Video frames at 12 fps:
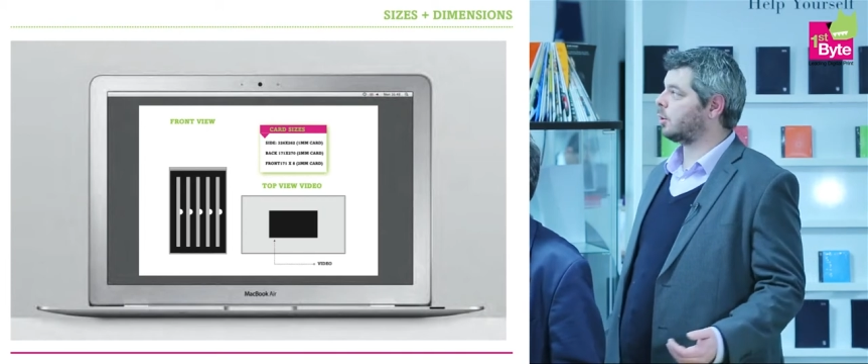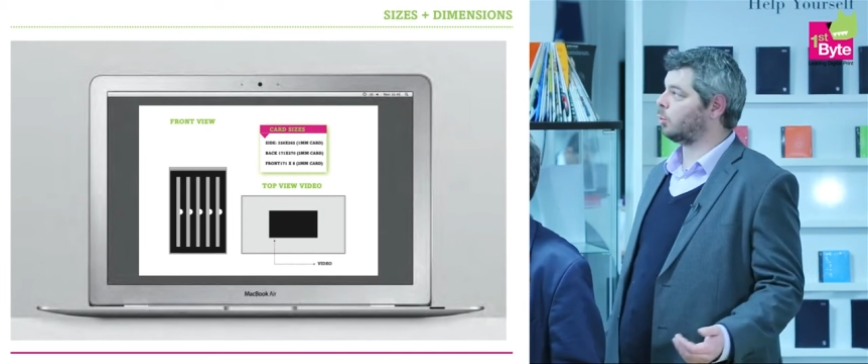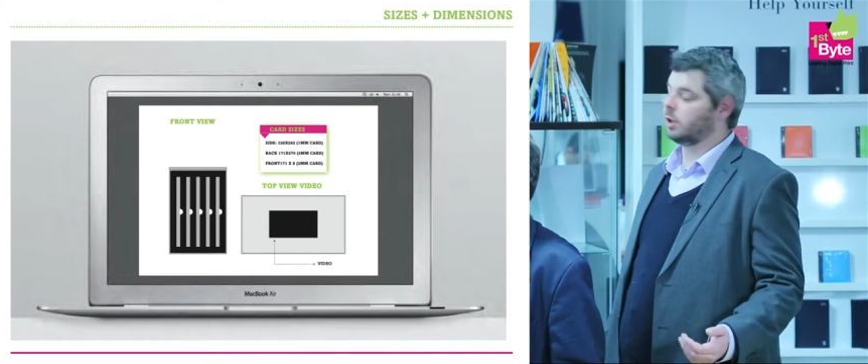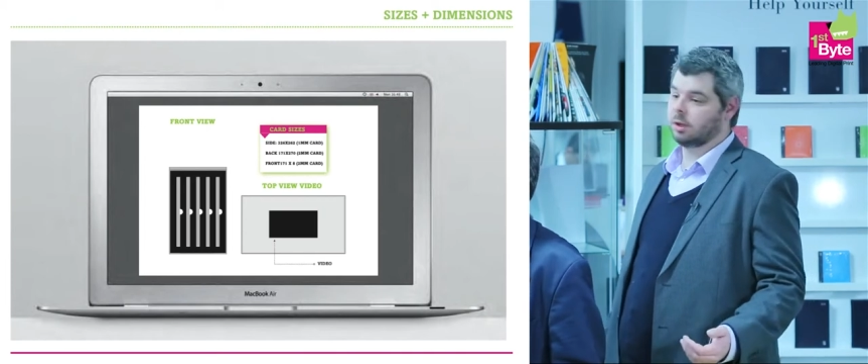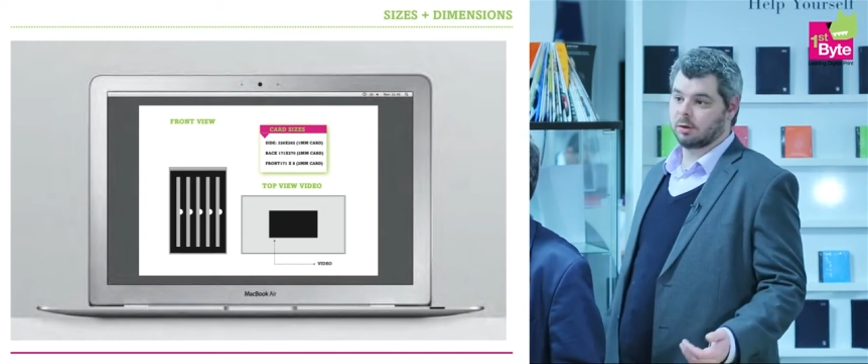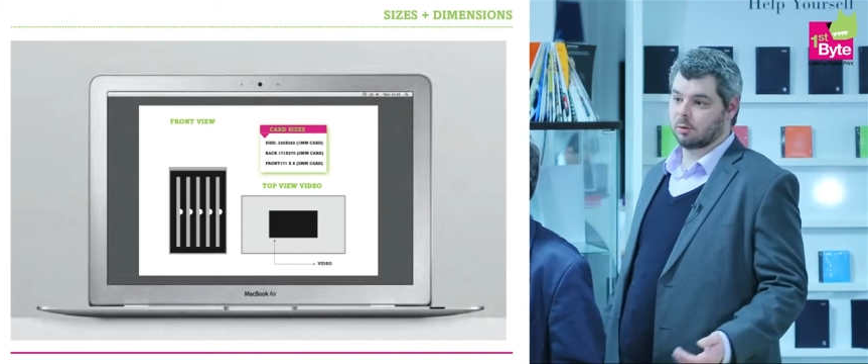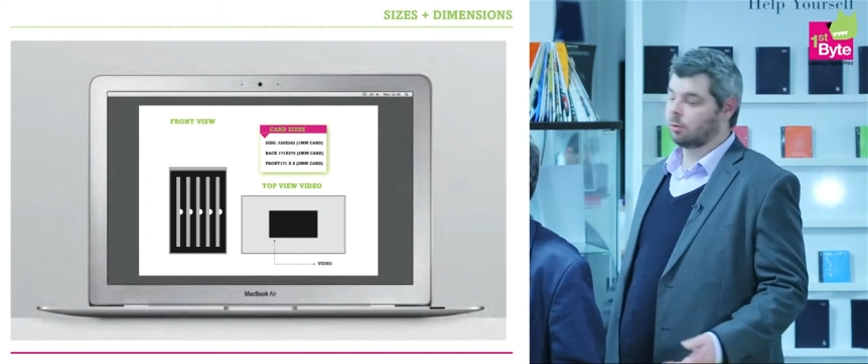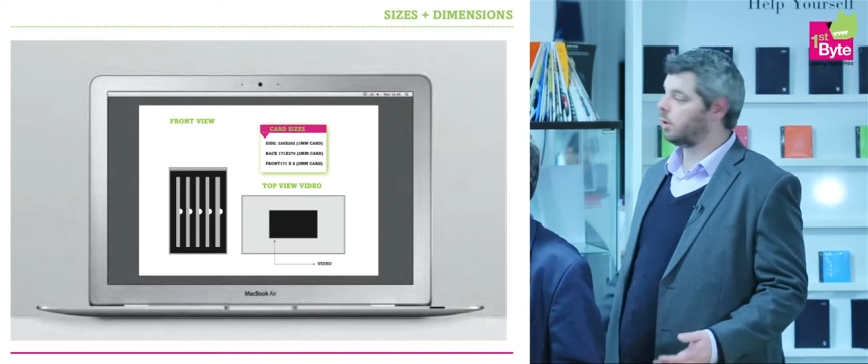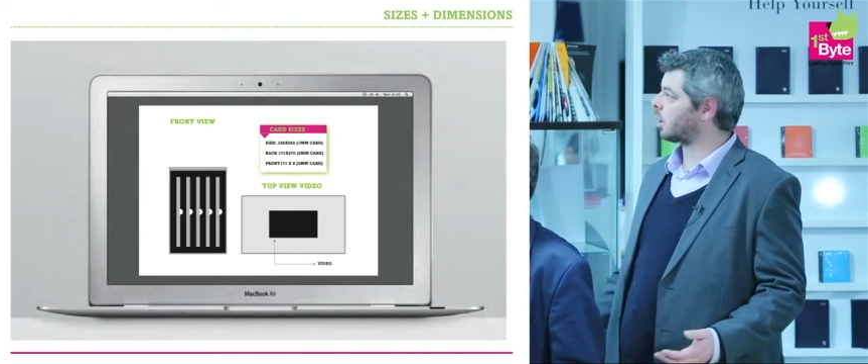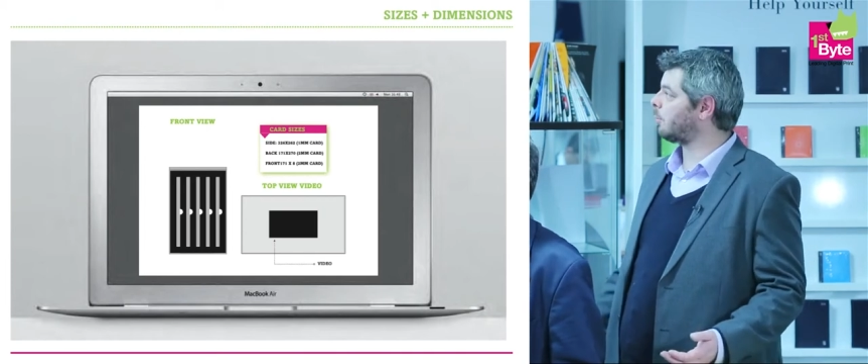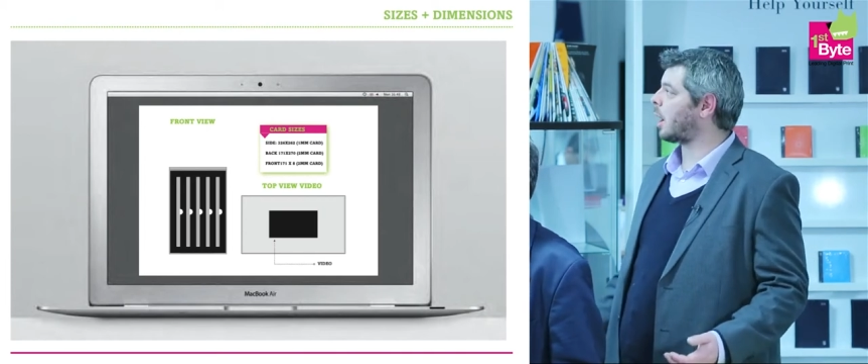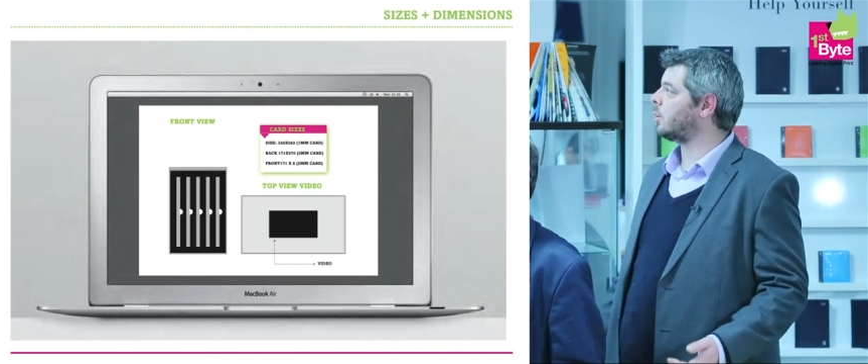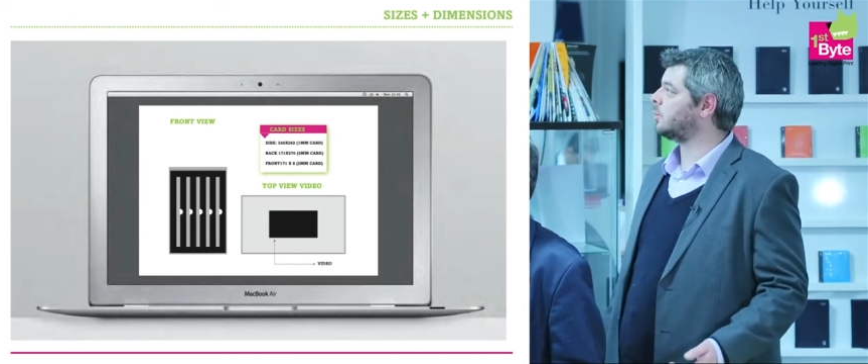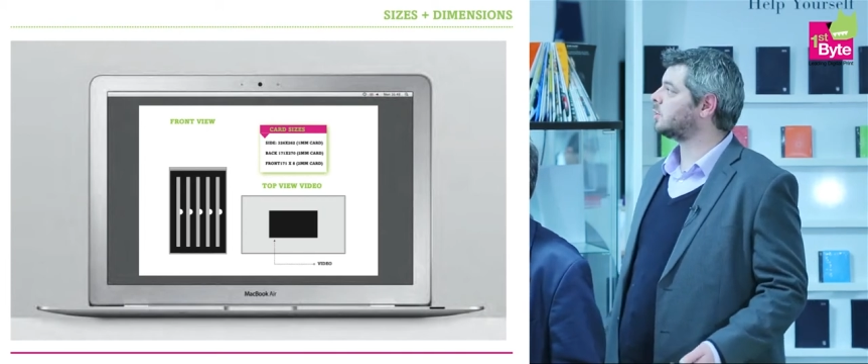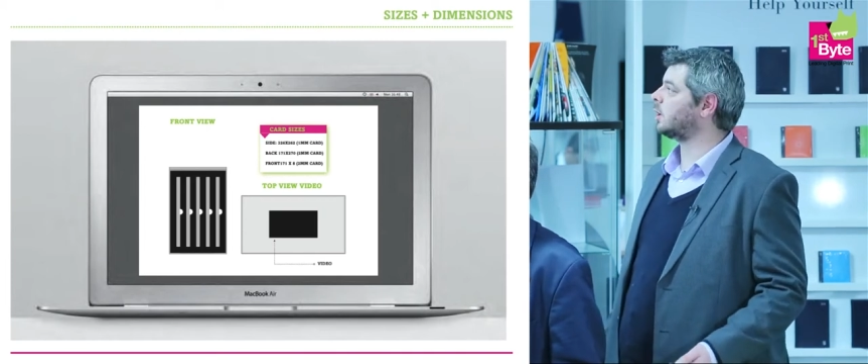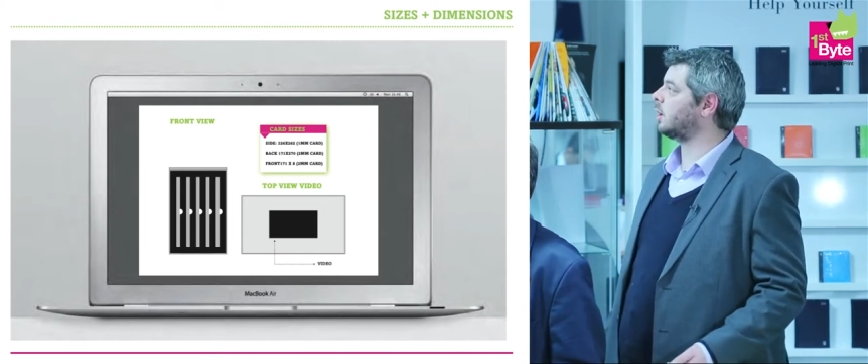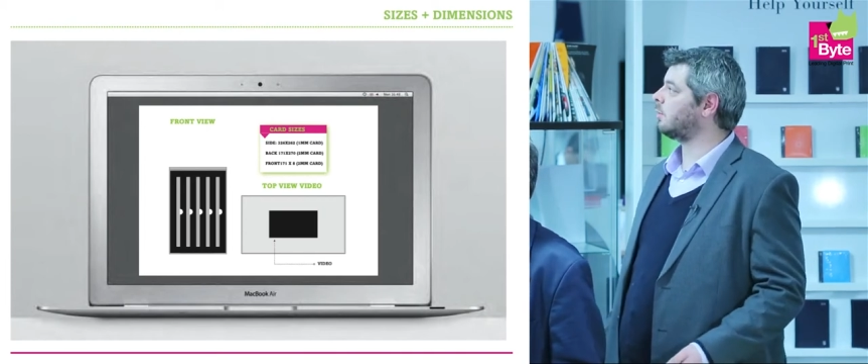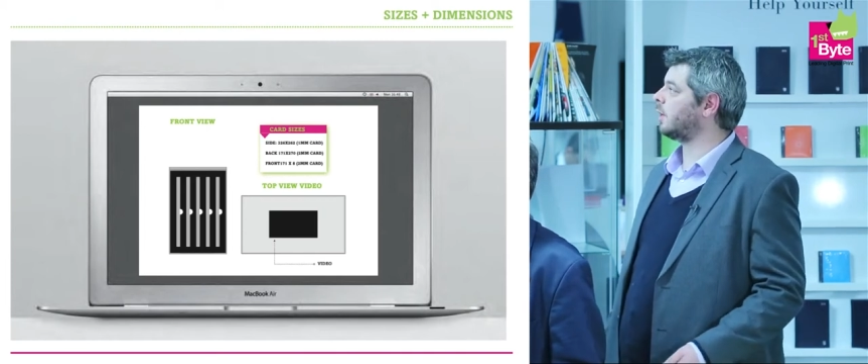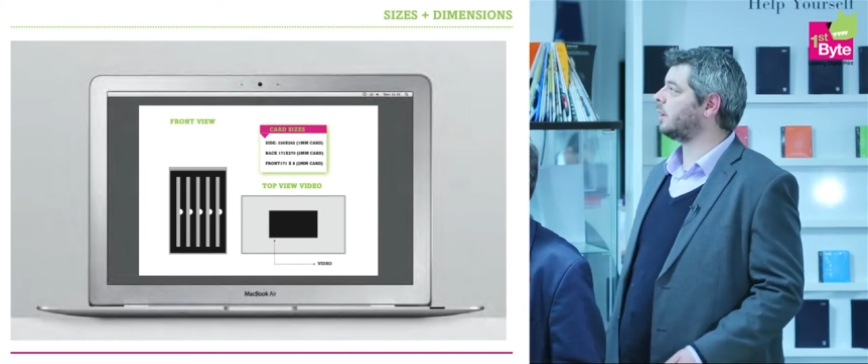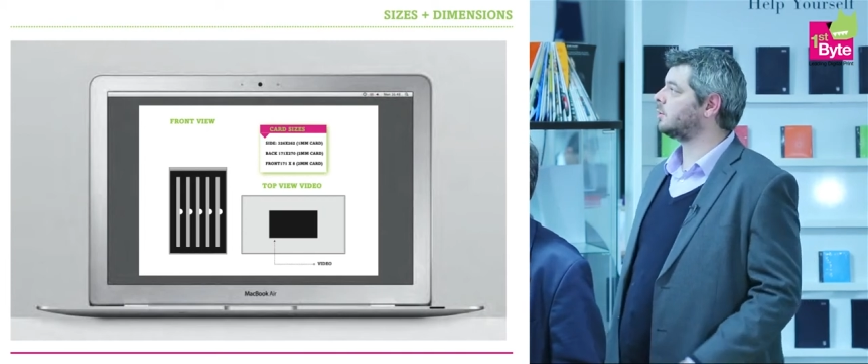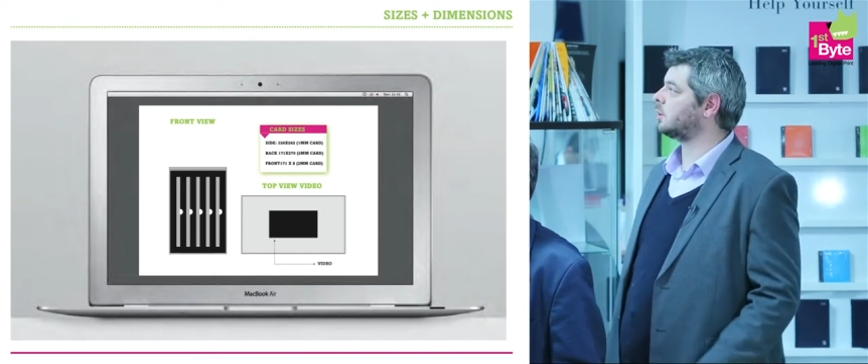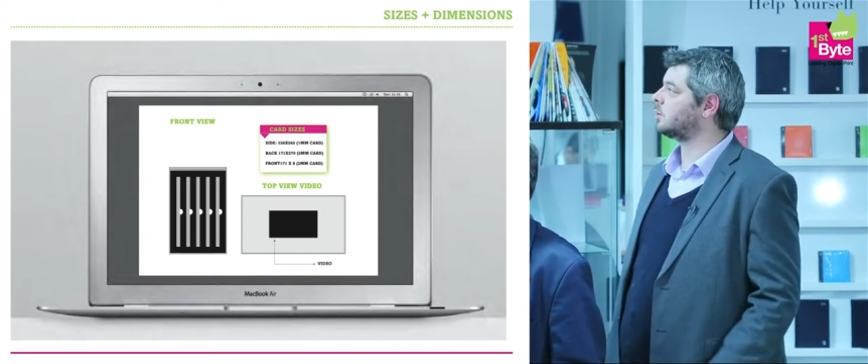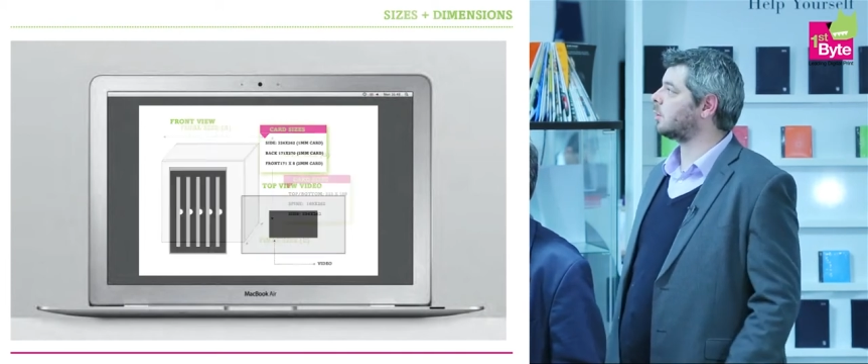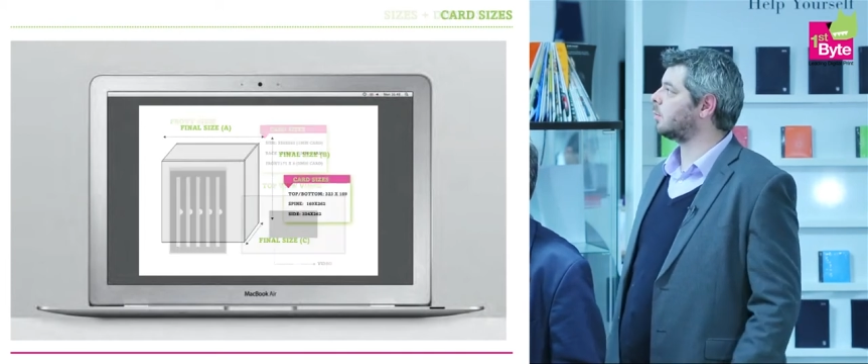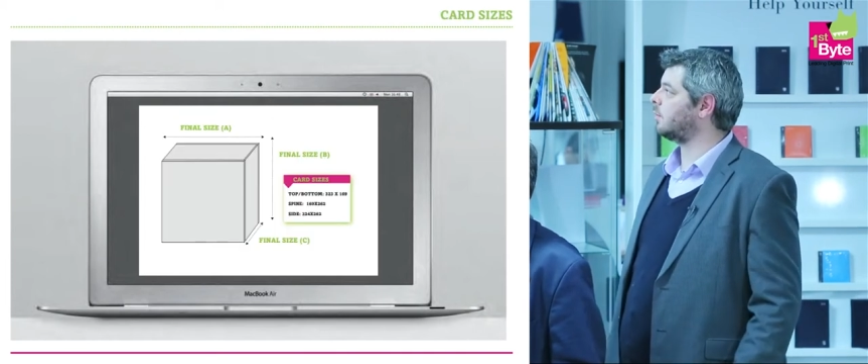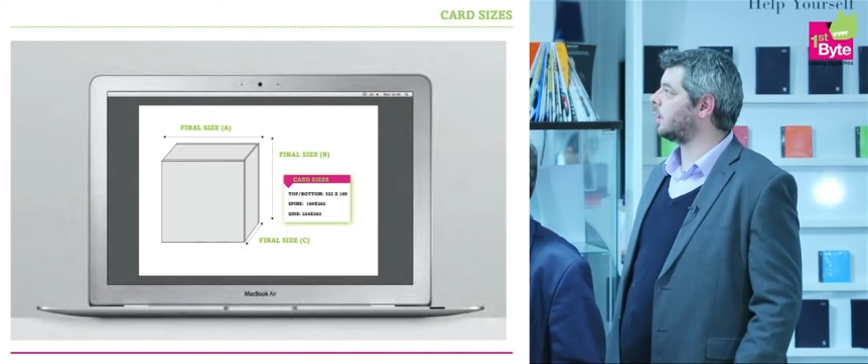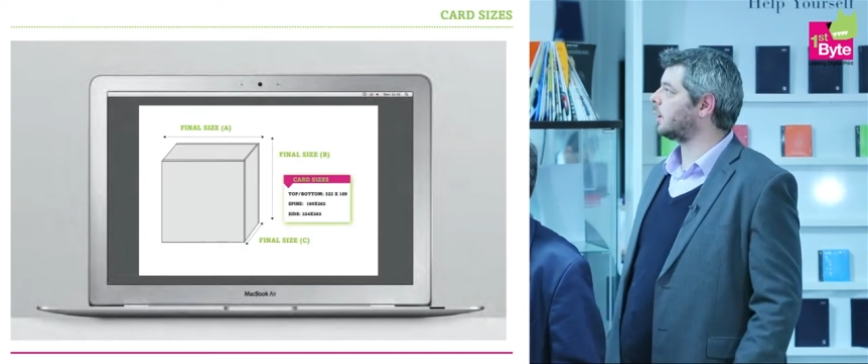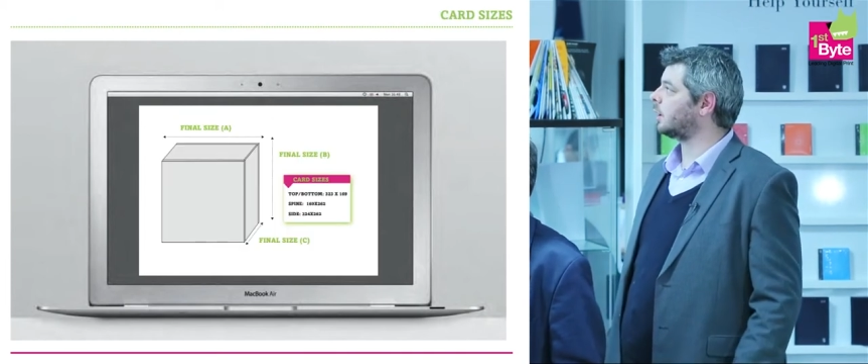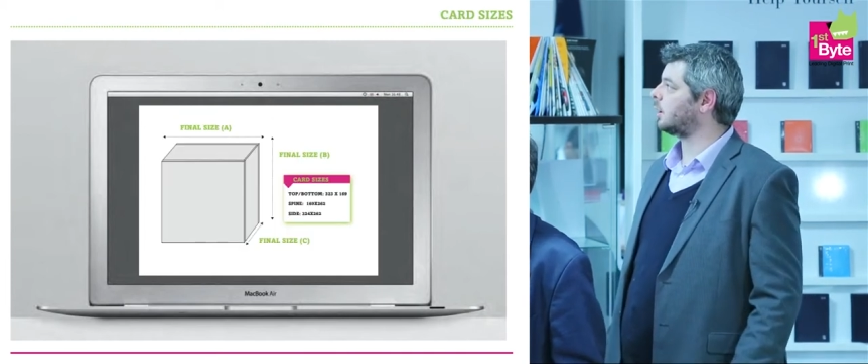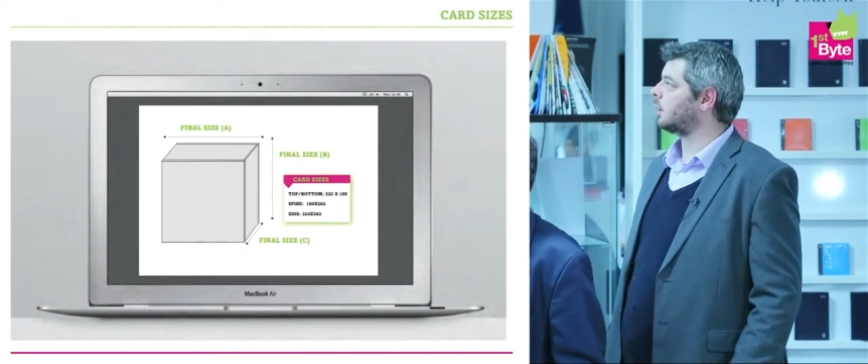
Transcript: and all the components are going to fit into the top of it.